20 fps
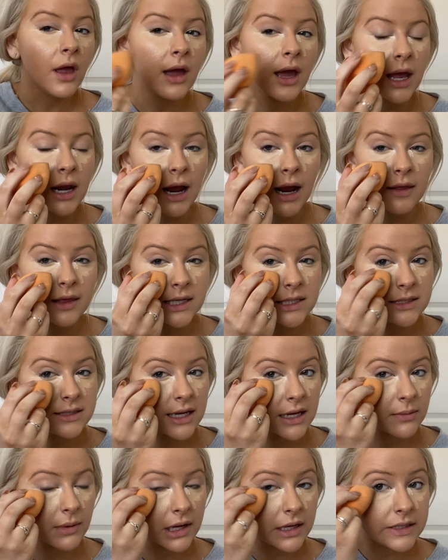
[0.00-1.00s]
And I like to
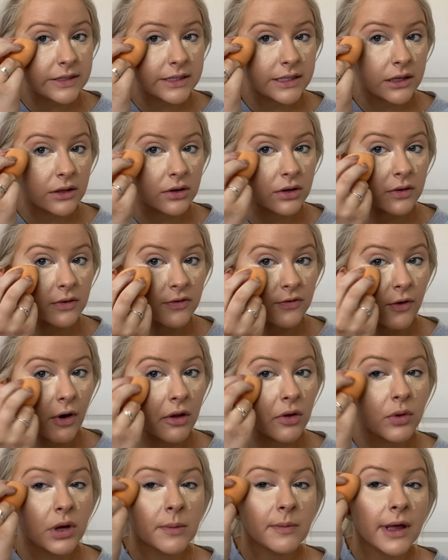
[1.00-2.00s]
take my concealer
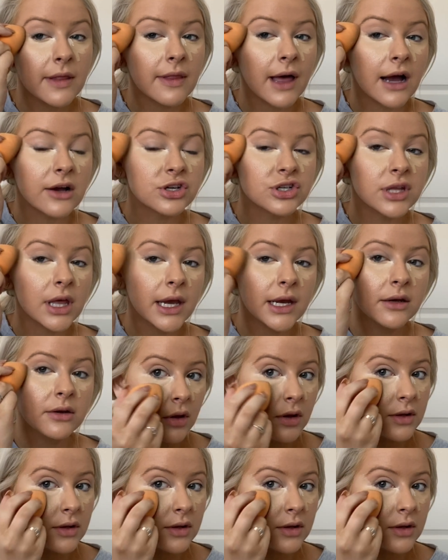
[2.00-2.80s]
following my lash line.